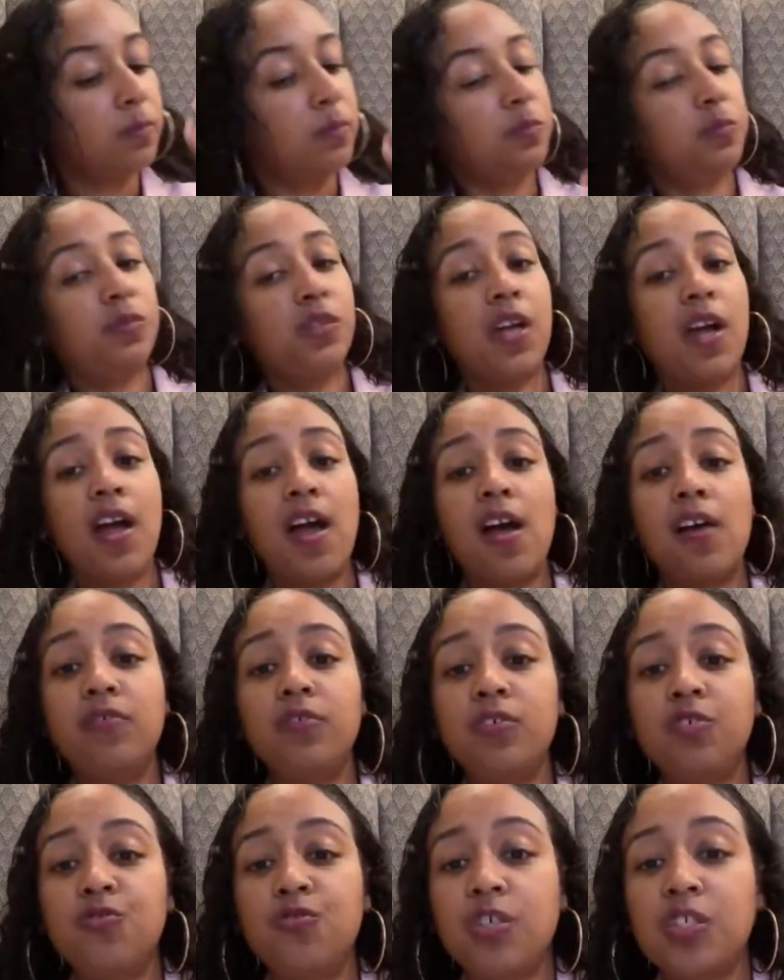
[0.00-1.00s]
Yeah, I have
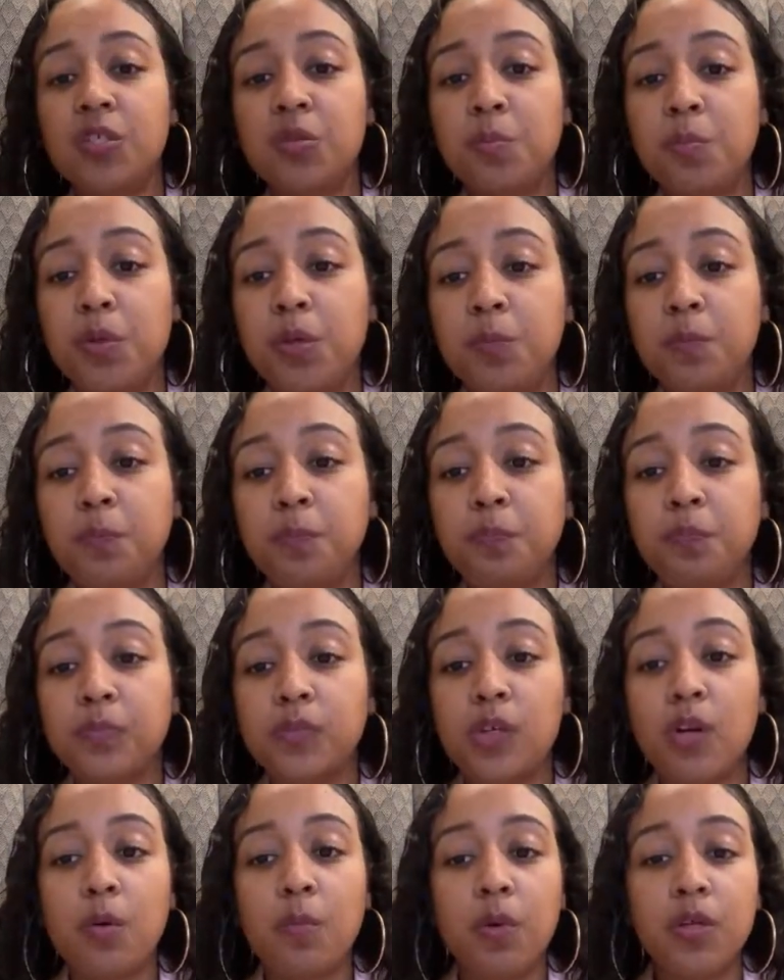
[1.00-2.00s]
this recipe
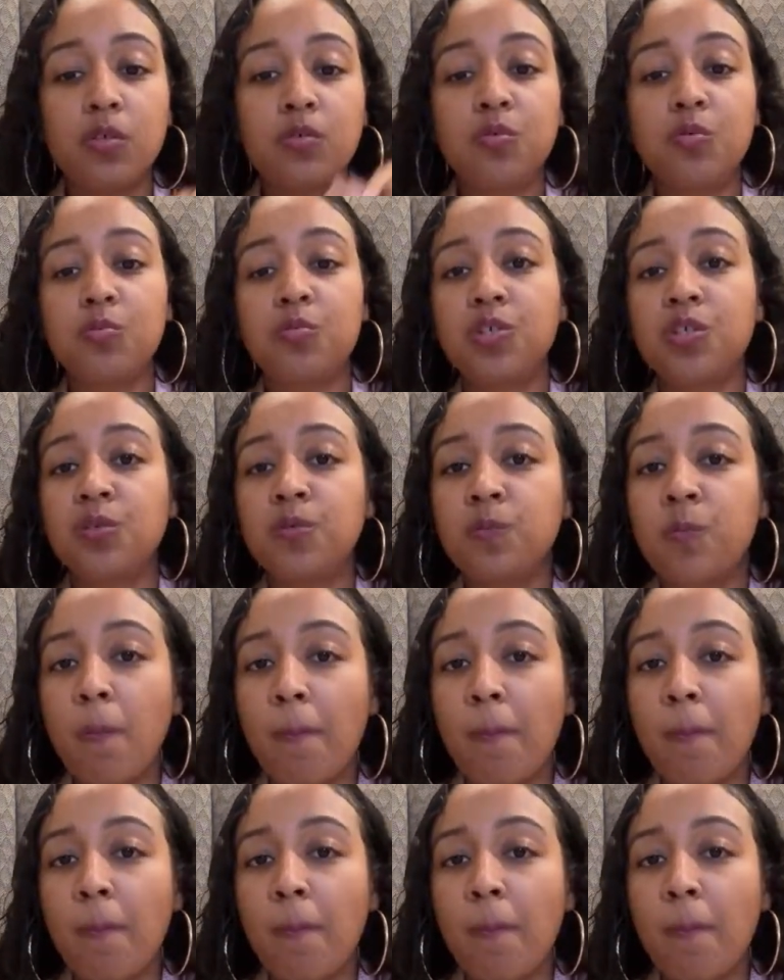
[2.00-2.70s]
on my YouTube channel.